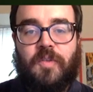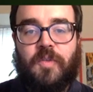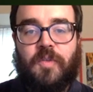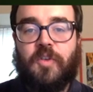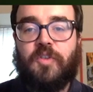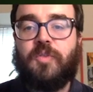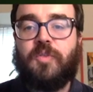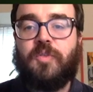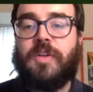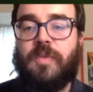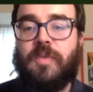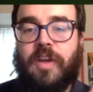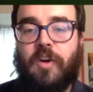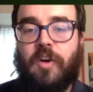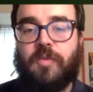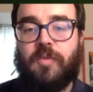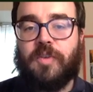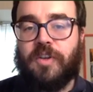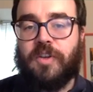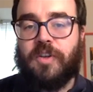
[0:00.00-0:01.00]
first we do the
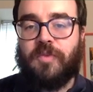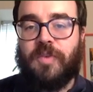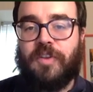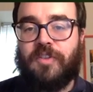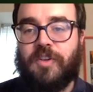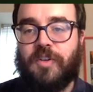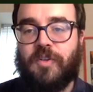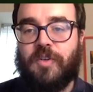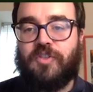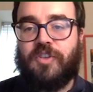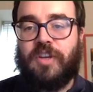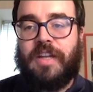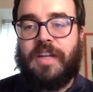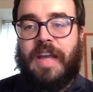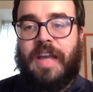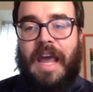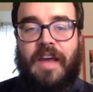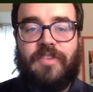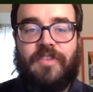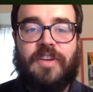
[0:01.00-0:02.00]
overload
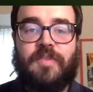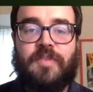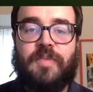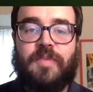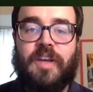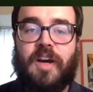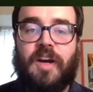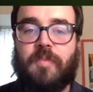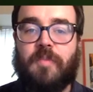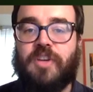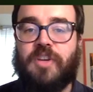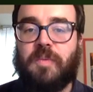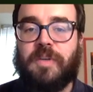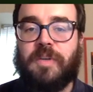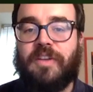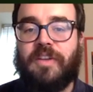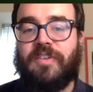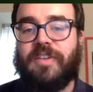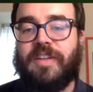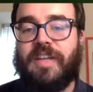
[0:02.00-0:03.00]
resolution as if the object
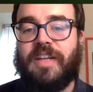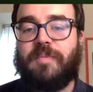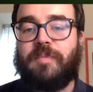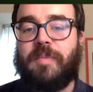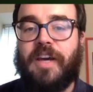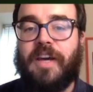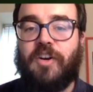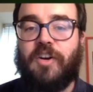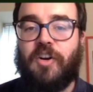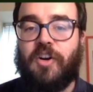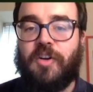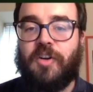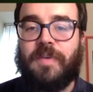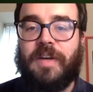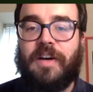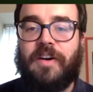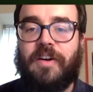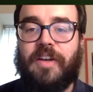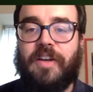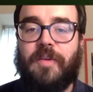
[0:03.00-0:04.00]
were designated by an R
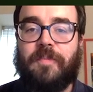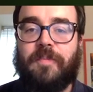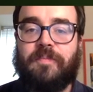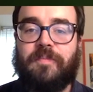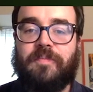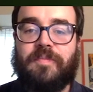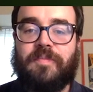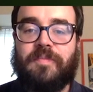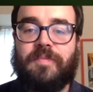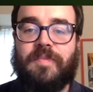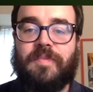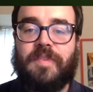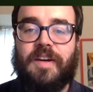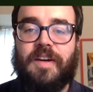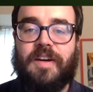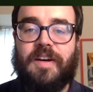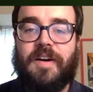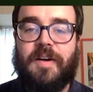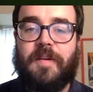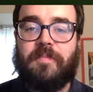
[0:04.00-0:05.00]
value.
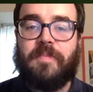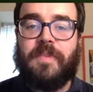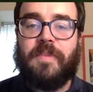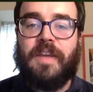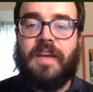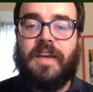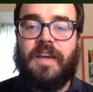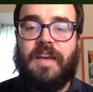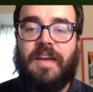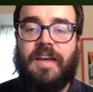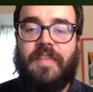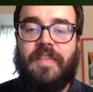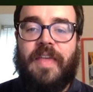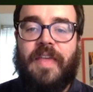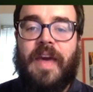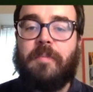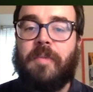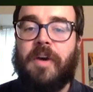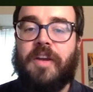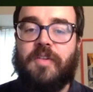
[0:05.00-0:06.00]
Um,
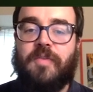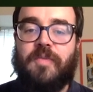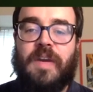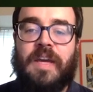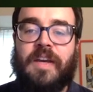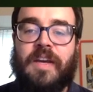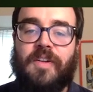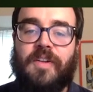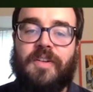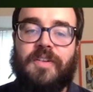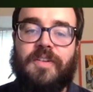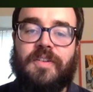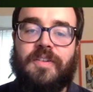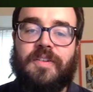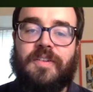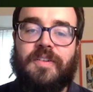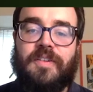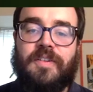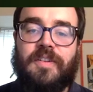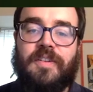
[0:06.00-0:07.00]
that might fail.
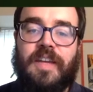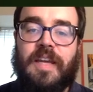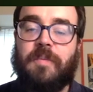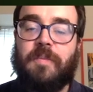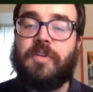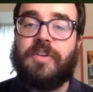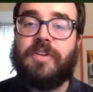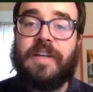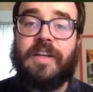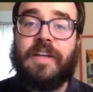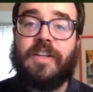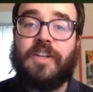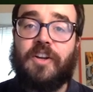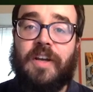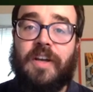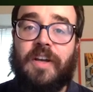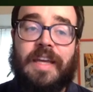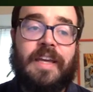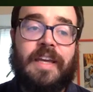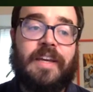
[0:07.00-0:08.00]
In
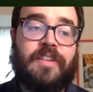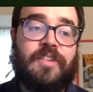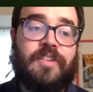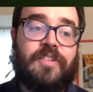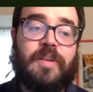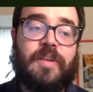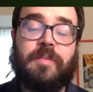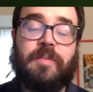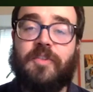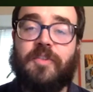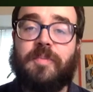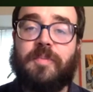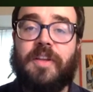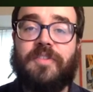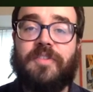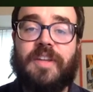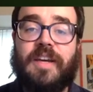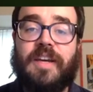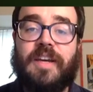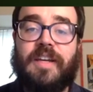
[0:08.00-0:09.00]
particular, in
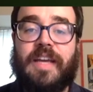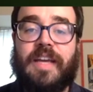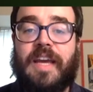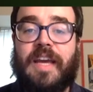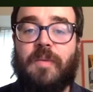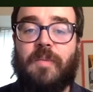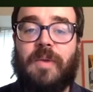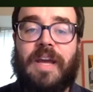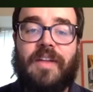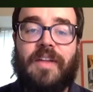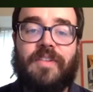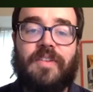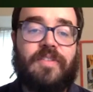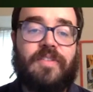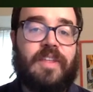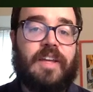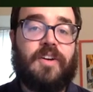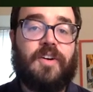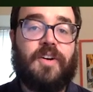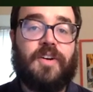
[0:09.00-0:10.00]
C98, we had
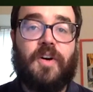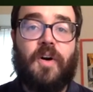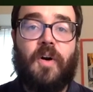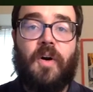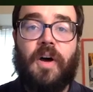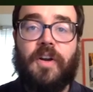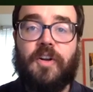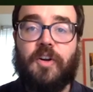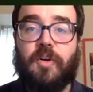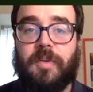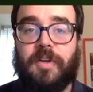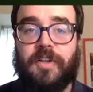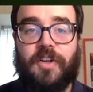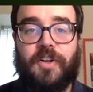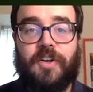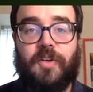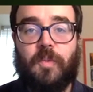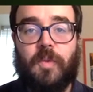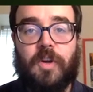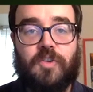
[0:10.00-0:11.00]
this thing called
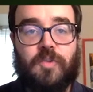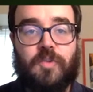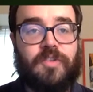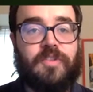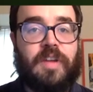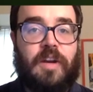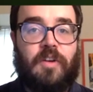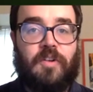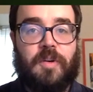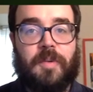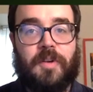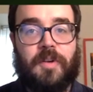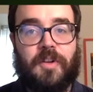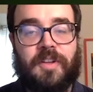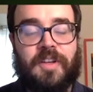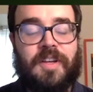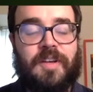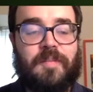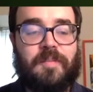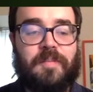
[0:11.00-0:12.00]
AutoPutter, which was
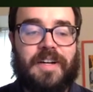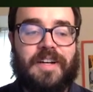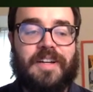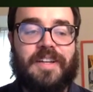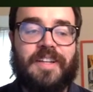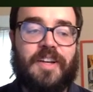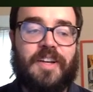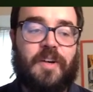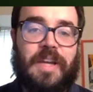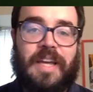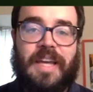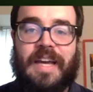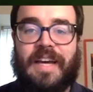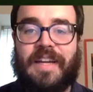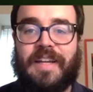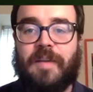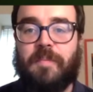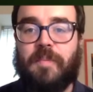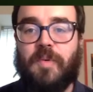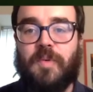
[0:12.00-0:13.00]
terrible. But you know, we
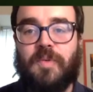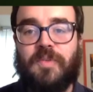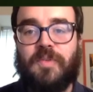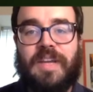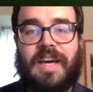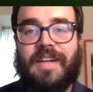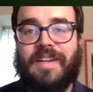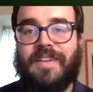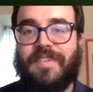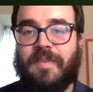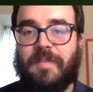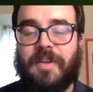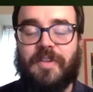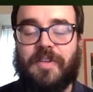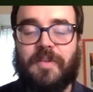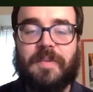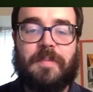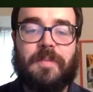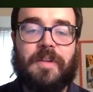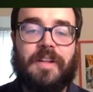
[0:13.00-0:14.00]
had it, Boost had it, some
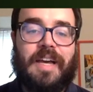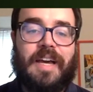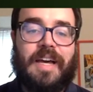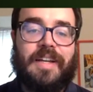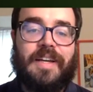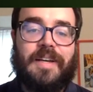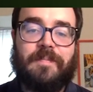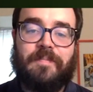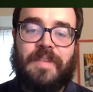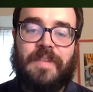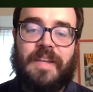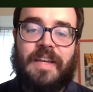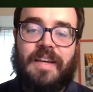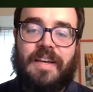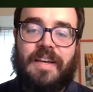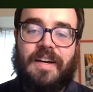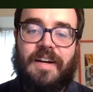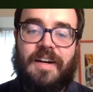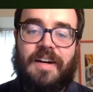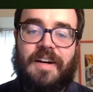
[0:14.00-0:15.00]
other people had it.
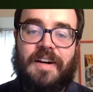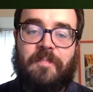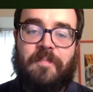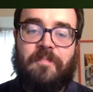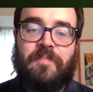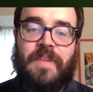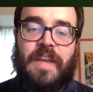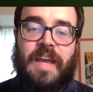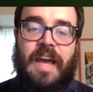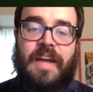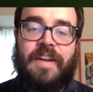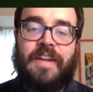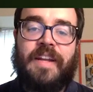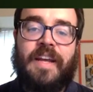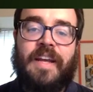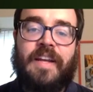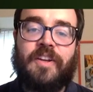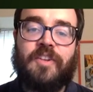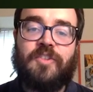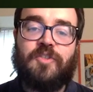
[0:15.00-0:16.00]
Um, and it
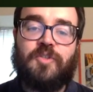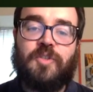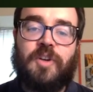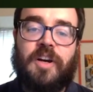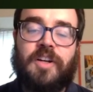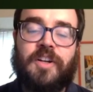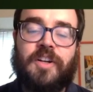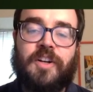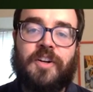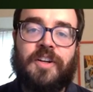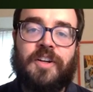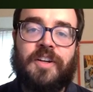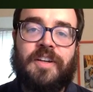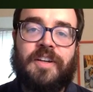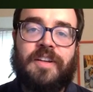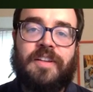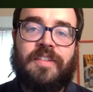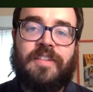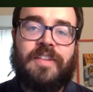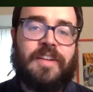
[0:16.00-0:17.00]
had a constructor
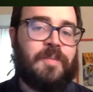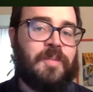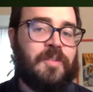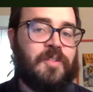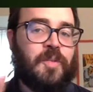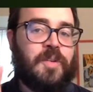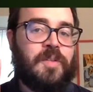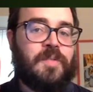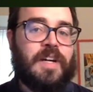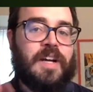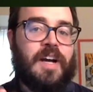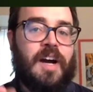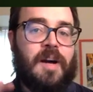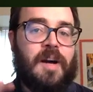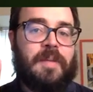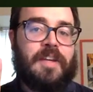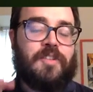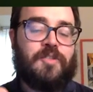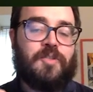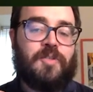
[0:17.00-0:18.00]
that was sort of a
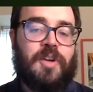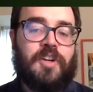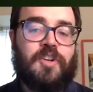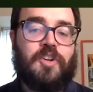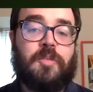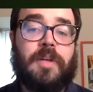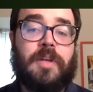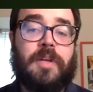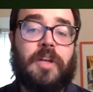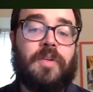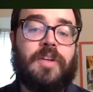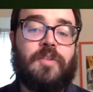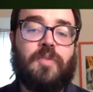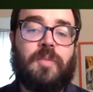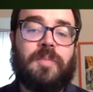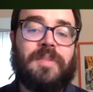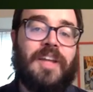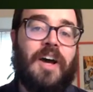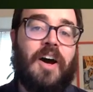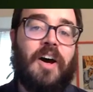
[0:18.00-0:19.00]
copy constructor, but only
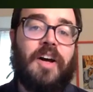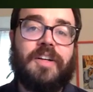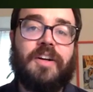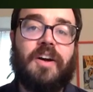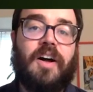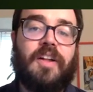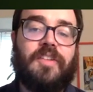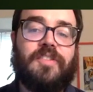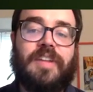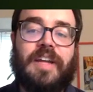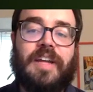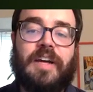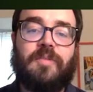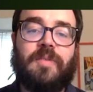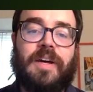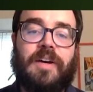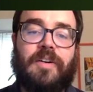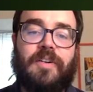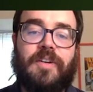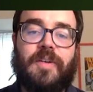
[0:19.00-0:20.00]
from non-const L
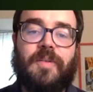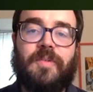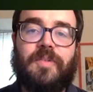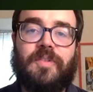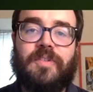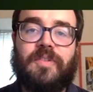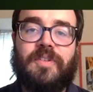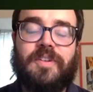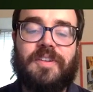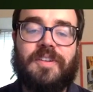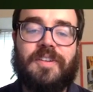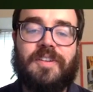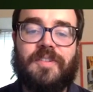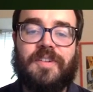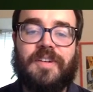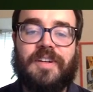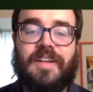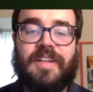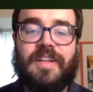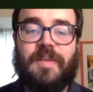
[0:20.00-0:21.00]
values.
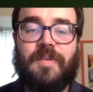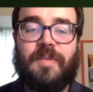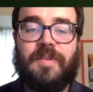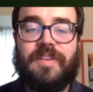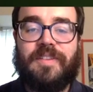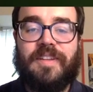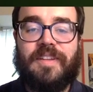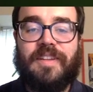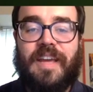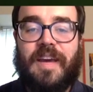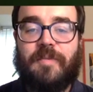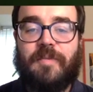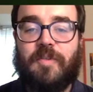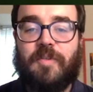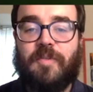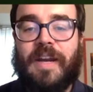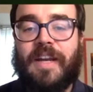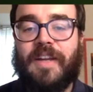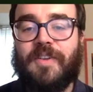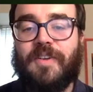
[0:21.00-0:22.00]
Right? It didn't have a
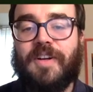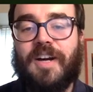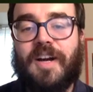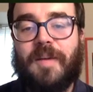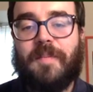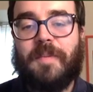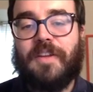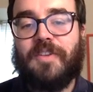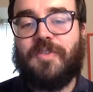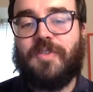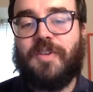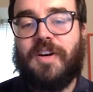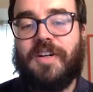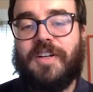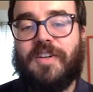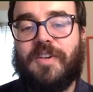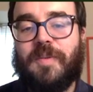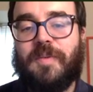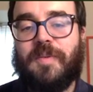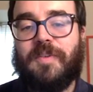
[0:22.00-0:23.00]
regular copy
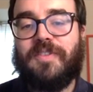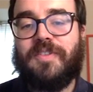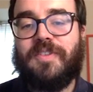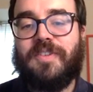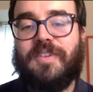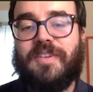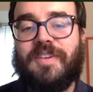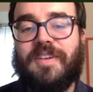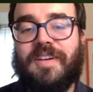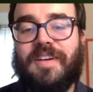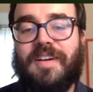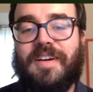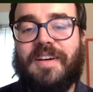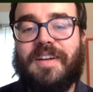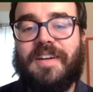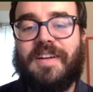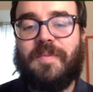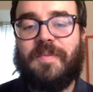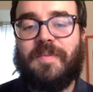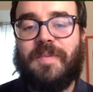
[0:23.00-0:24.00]
constructor. It was uh,
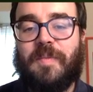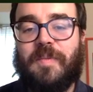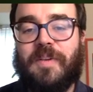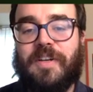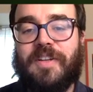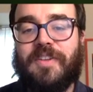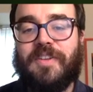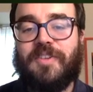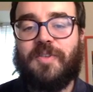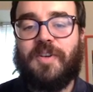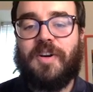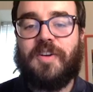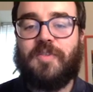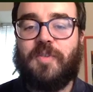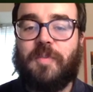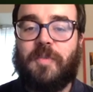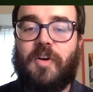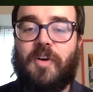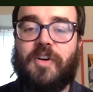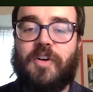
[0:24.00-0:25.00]
it, it, would construct
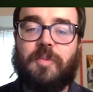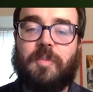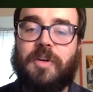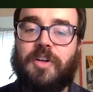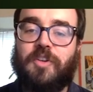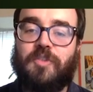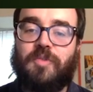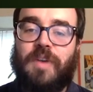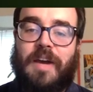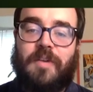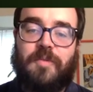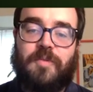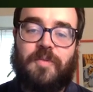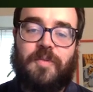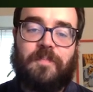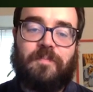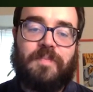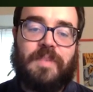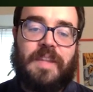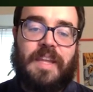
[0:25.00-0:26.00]
from AutoPutter ref.
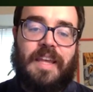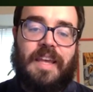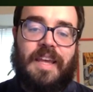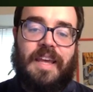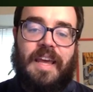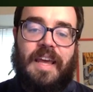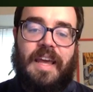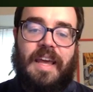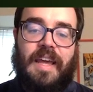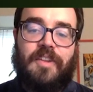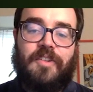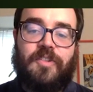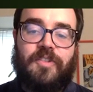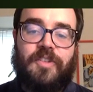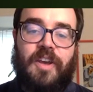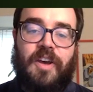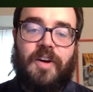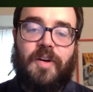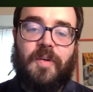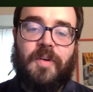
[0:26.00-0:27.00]
And
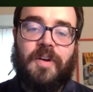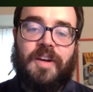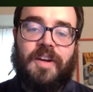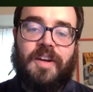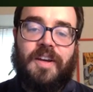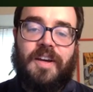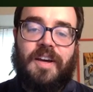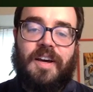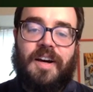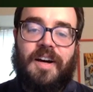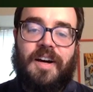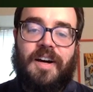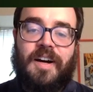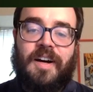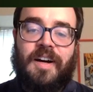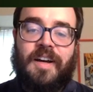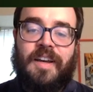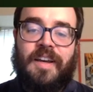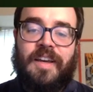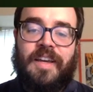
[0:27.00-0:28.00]
so
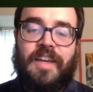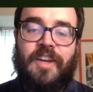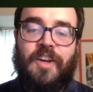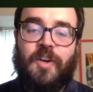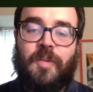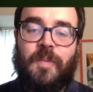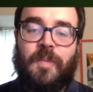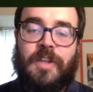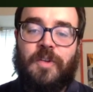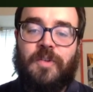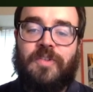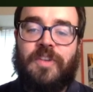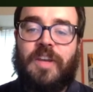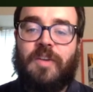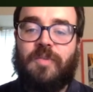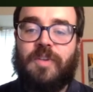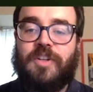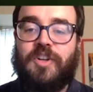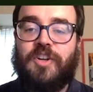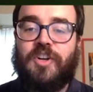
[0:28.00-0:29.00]
uh, here, when you
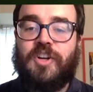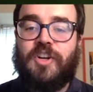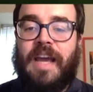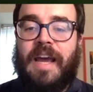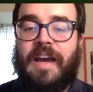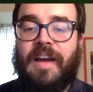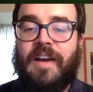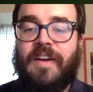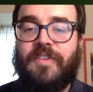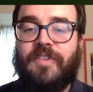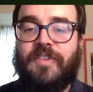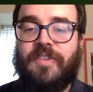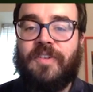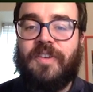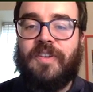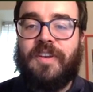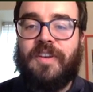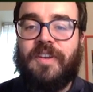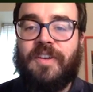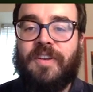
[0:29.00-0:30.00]
say return
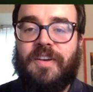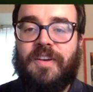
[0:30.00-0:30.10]
x,